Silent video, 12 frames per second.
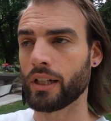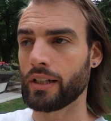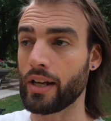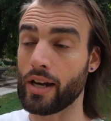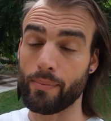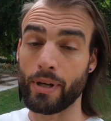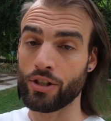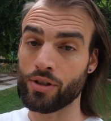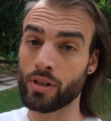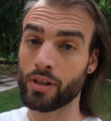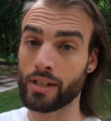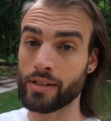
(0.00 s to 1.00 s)
Now, I
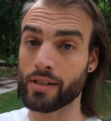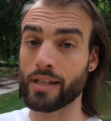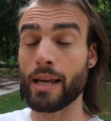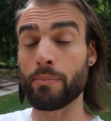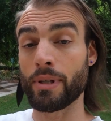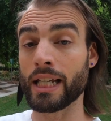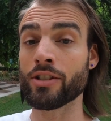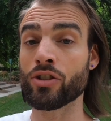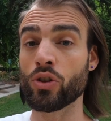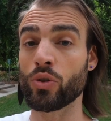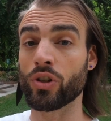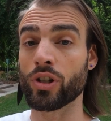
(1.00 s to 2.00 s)
mentioned this is a big
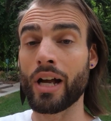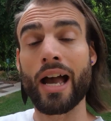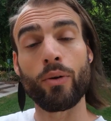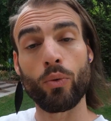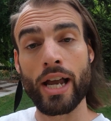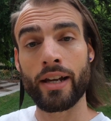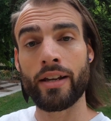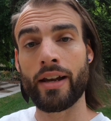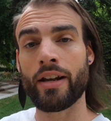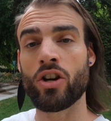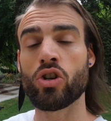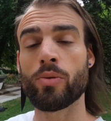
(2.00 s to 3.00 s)
scooter. I weighed it
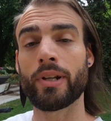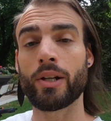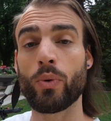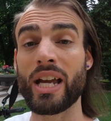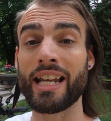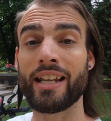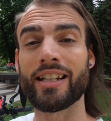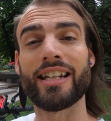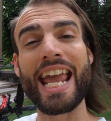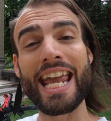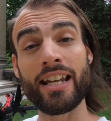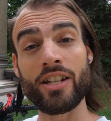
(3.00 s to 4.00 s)
at home and it weighed in at
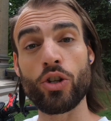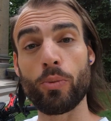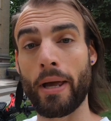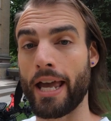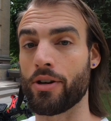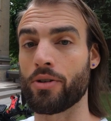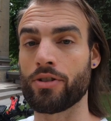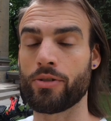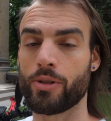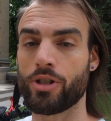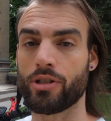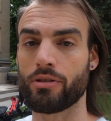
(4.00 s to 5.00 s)
82 pounds,
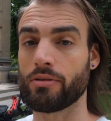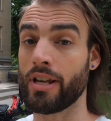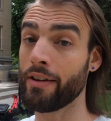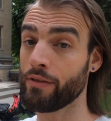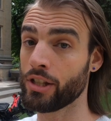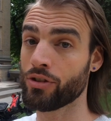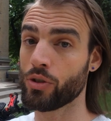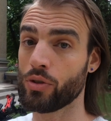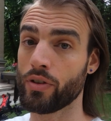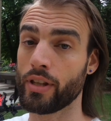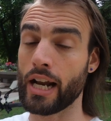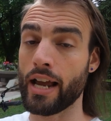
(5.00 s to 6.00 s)
which is the heaviest
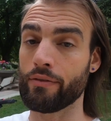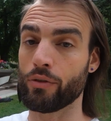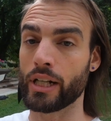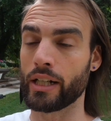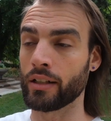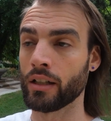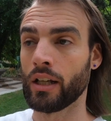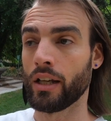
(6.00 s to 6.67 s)
scooter that I've ridden.